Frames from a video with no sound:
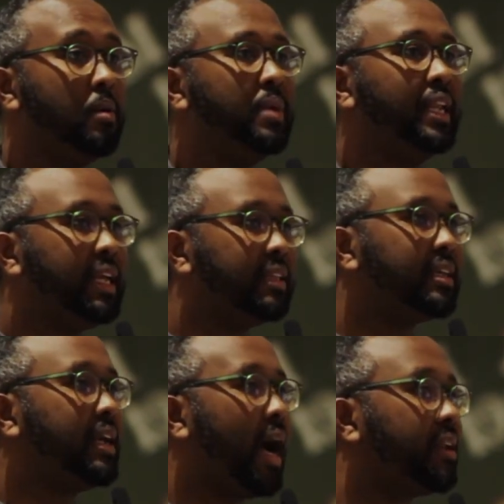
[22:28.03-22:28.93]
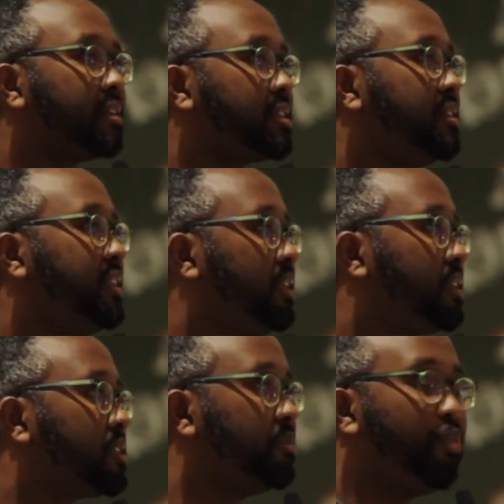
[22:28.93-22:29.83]
but need the guidance, need
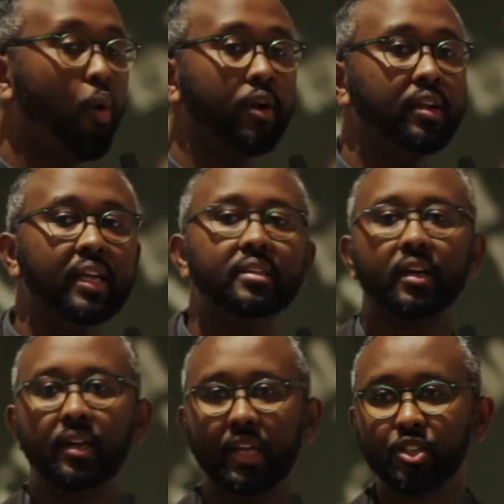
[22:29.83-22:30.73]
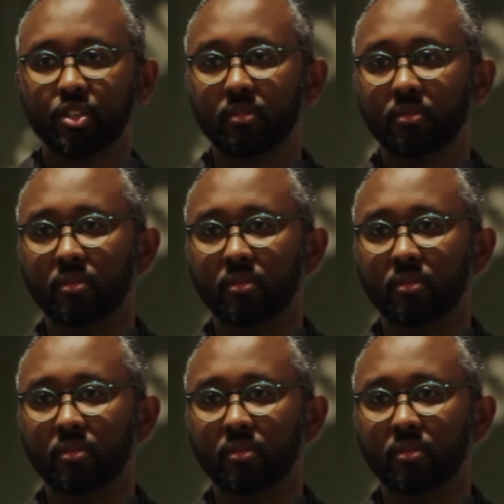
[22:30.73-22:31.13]
the support, need the connection.